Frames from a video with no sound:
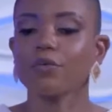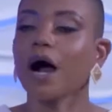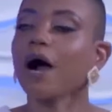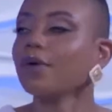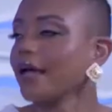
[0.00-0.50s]

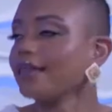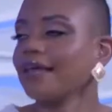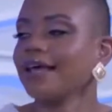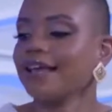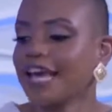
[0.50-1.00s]
how can
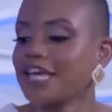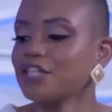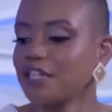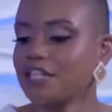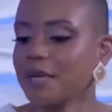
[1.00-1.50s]
they get
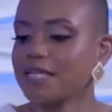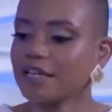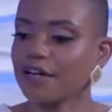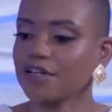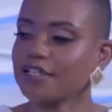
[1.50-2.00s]
into this space
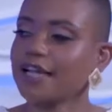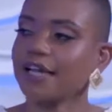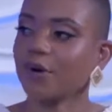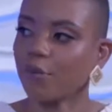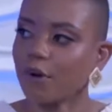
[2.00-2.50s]
and understand
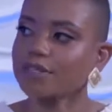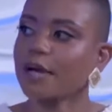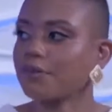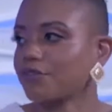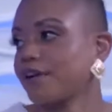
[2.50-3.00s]
like what
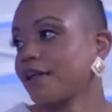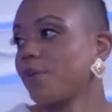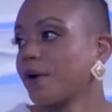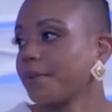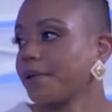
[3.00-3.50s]
type of trader they
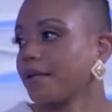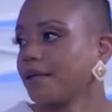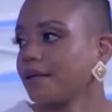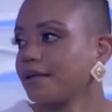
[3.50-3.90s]
want to be?